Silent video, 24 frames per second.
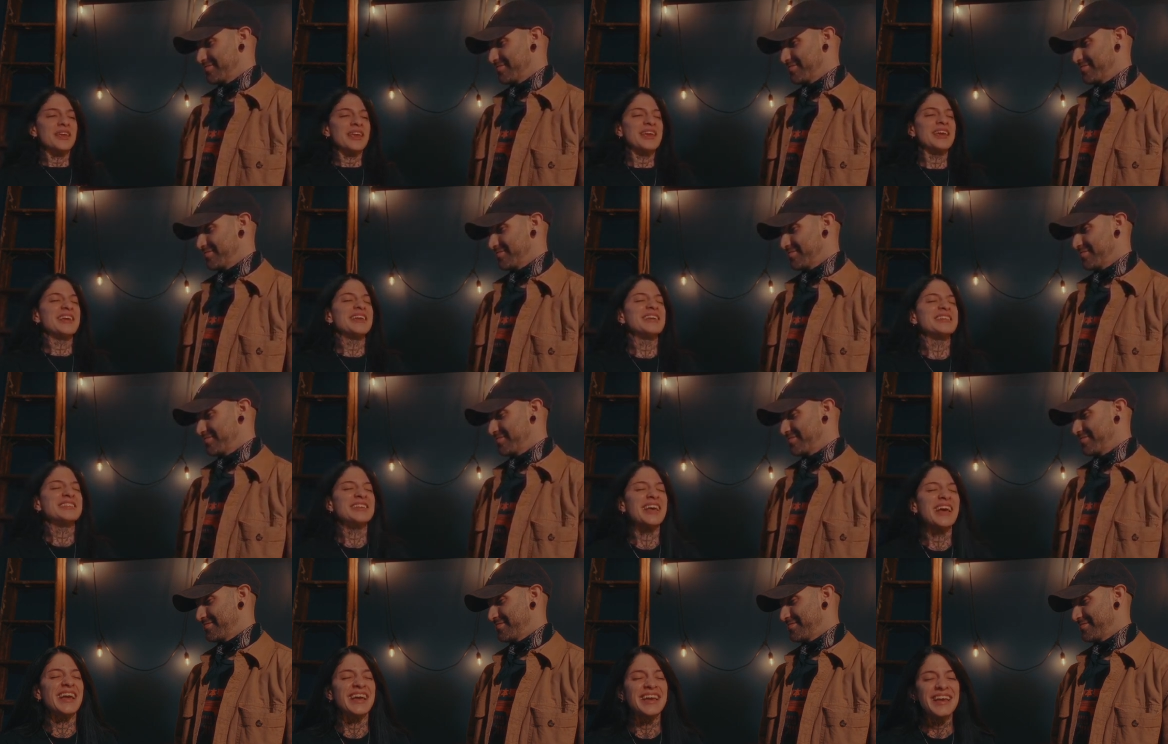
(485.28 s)
Speaker 1: he
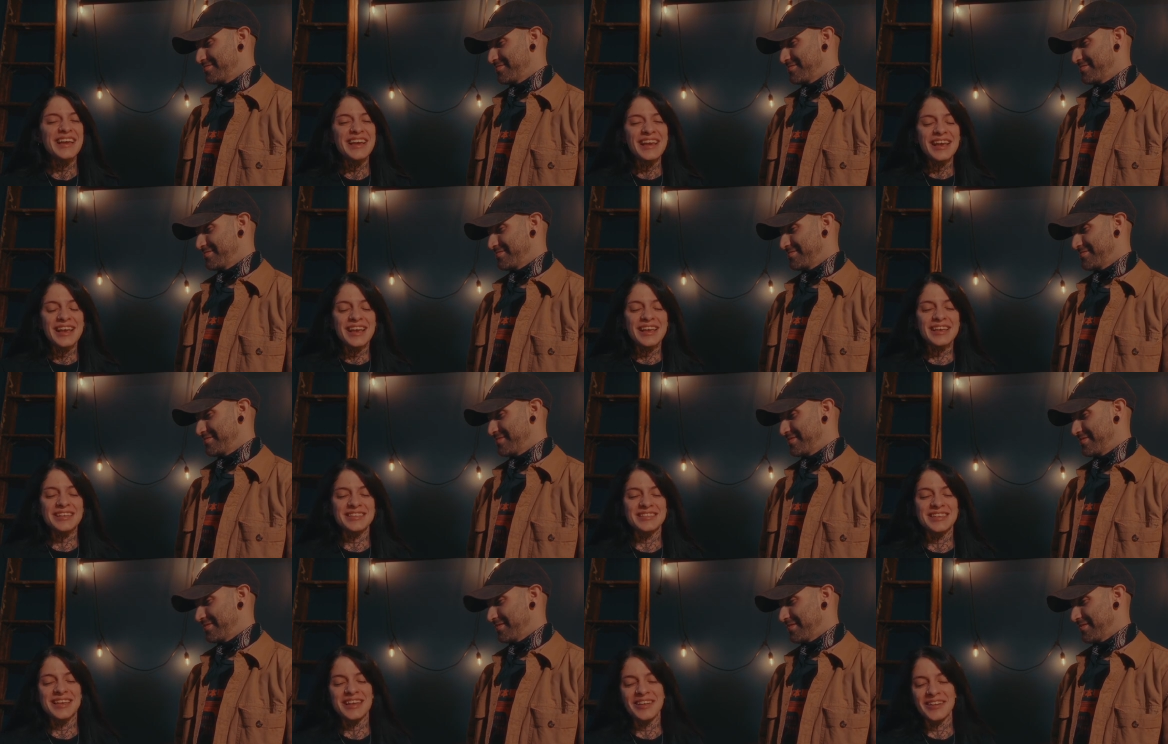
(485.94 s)
said, he
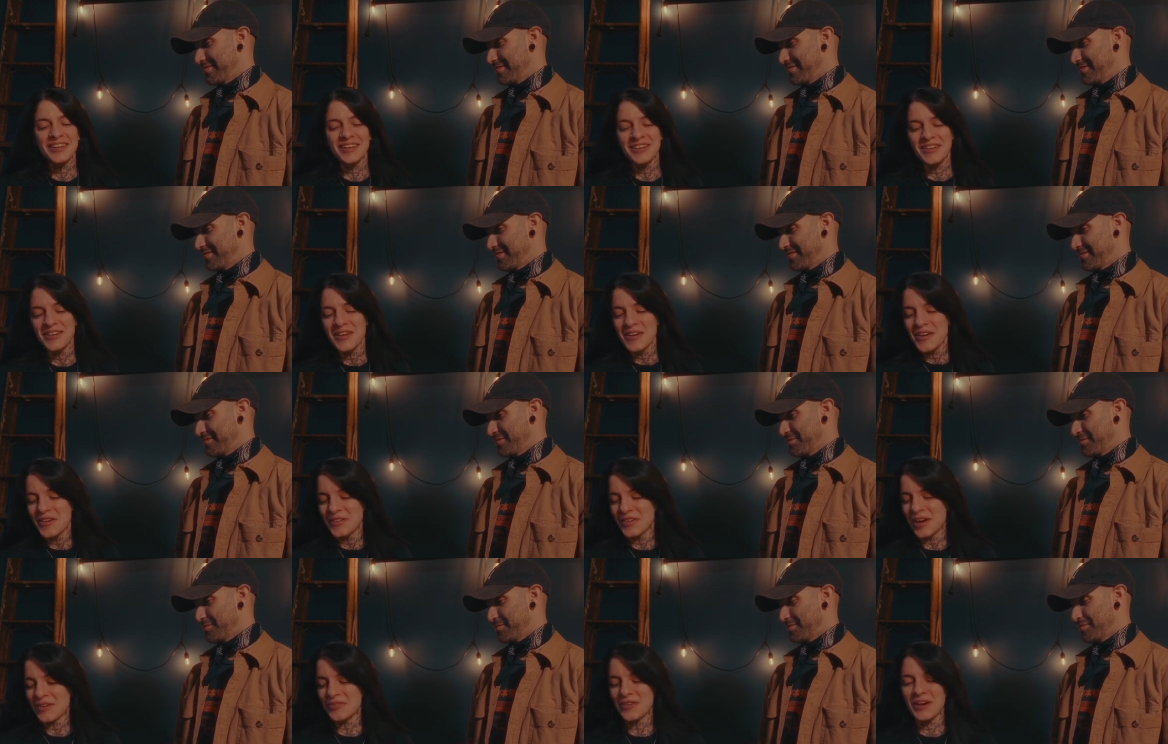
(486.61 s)
said,
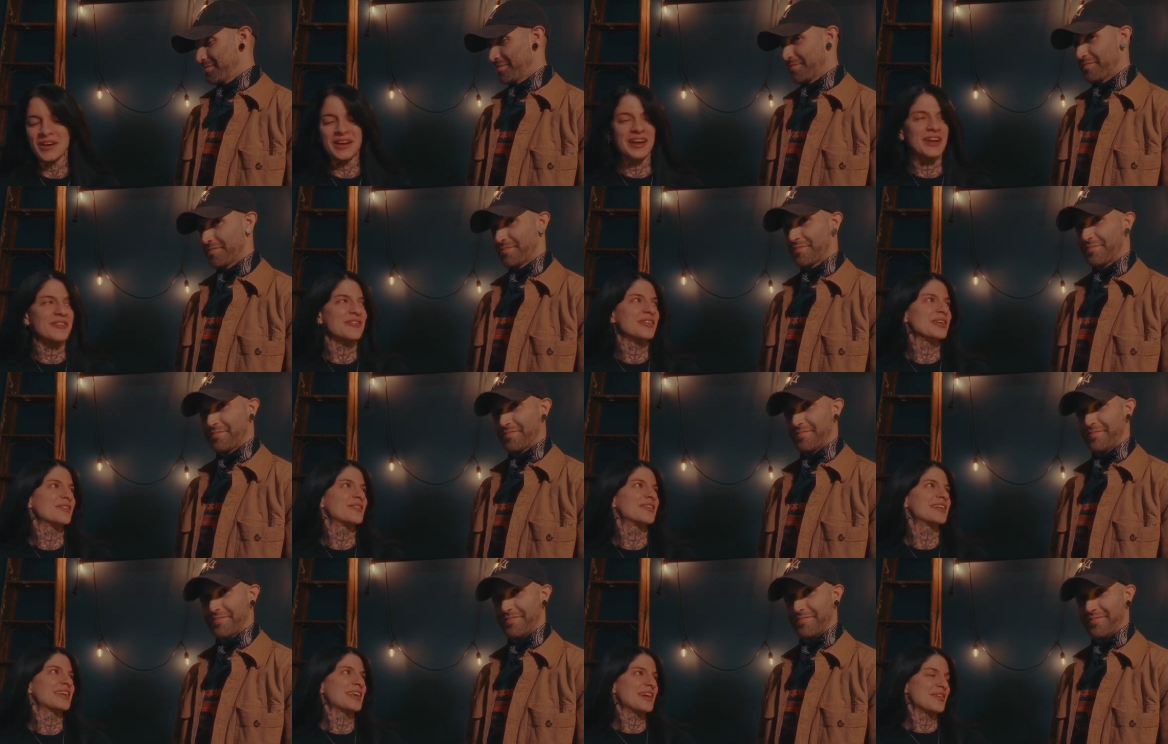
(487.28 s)
fuck, I really
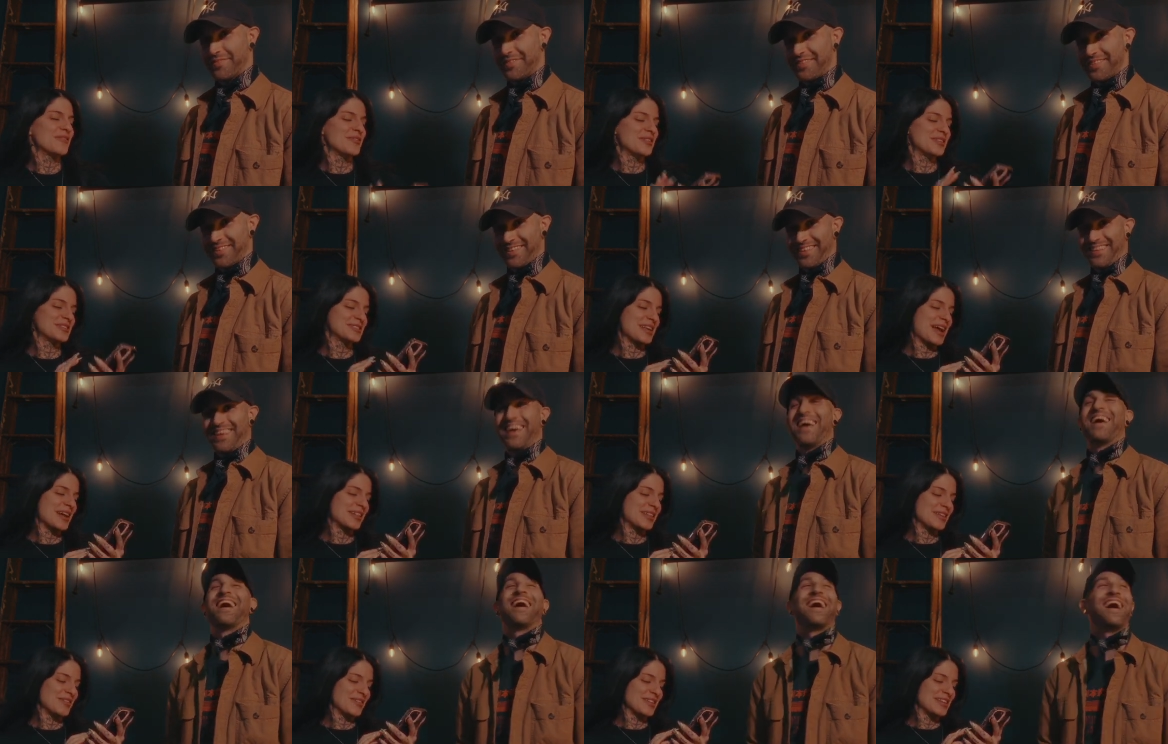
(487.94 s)
want to get what
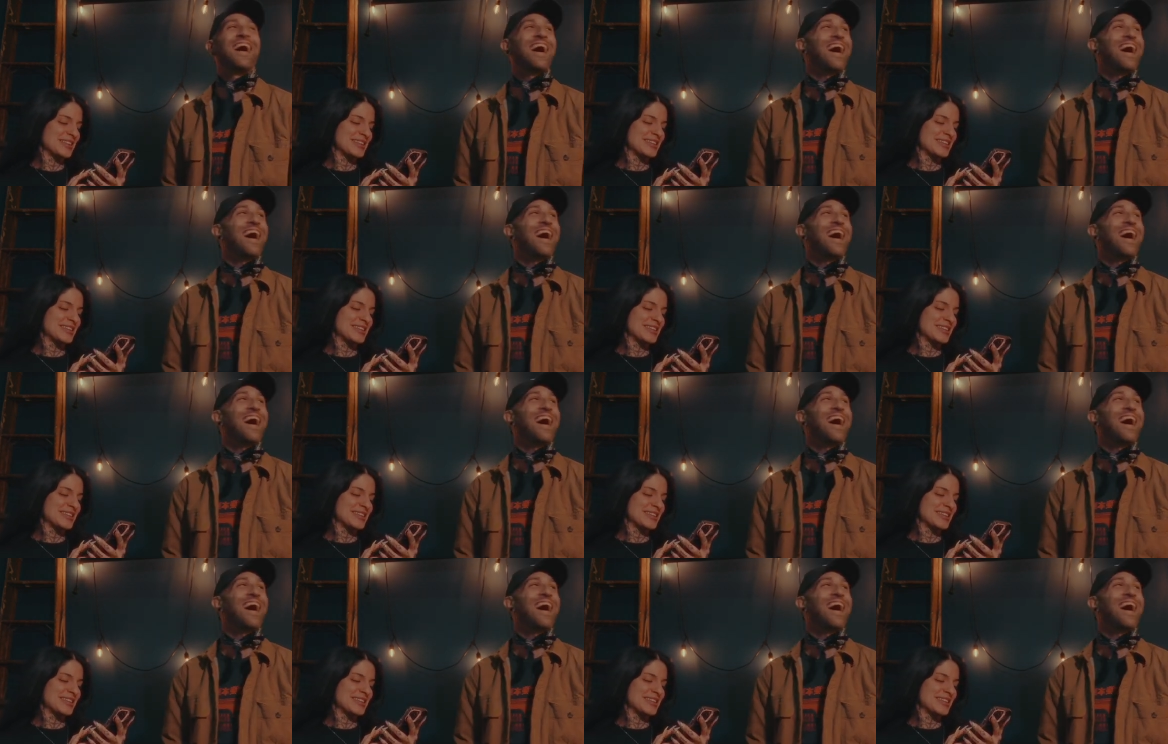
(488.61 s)
exactly what he